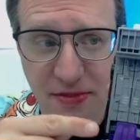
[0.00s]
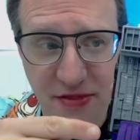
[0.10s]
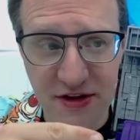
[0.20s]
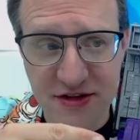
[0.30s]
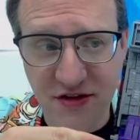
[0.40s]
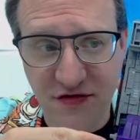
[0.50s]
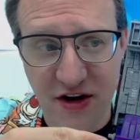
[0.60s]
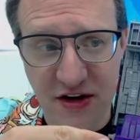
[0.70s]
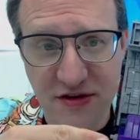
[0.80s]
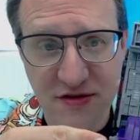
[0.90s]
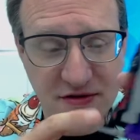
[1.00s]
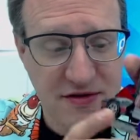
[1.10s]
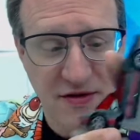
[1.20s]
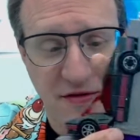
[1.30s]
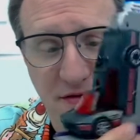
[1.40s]
This is the foot.
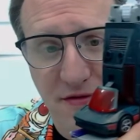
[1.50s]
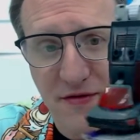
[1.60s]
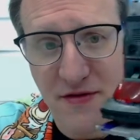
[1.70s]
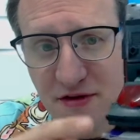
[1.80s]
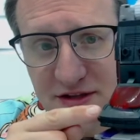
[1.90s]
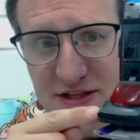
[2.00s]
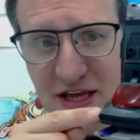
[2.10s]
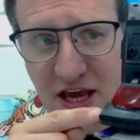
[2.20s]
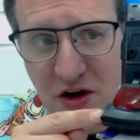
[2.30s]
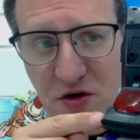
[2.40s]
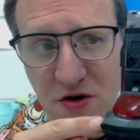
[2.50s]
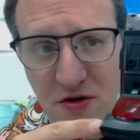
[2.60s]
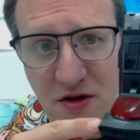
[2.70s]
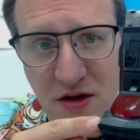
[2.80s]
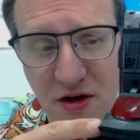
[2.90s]
This is the heel.
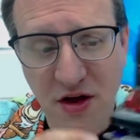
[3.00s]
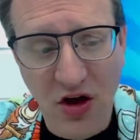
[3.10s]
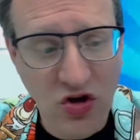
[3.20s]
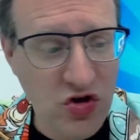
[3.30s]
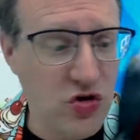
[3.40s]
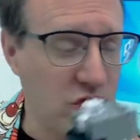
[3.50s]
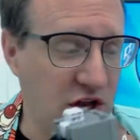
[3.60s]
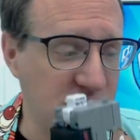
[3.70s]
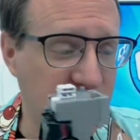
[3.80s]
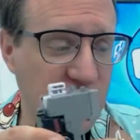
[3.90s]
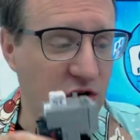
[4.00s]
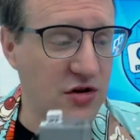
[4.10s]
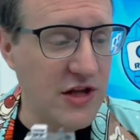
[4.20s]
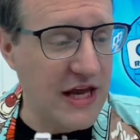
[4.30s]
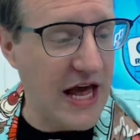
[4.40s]
You can
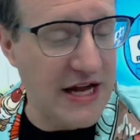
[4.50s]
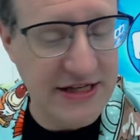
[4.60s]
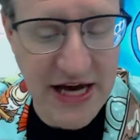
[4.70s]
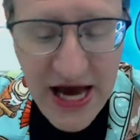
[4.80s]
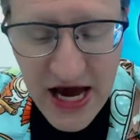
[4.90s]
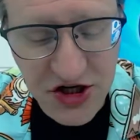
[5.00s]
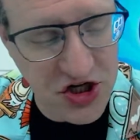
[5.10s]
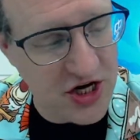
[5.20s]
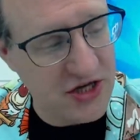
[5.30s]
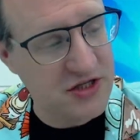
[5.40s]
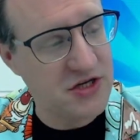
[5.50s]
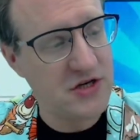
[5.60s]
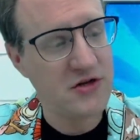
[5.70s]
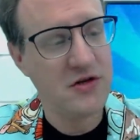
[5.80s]
certainly attach it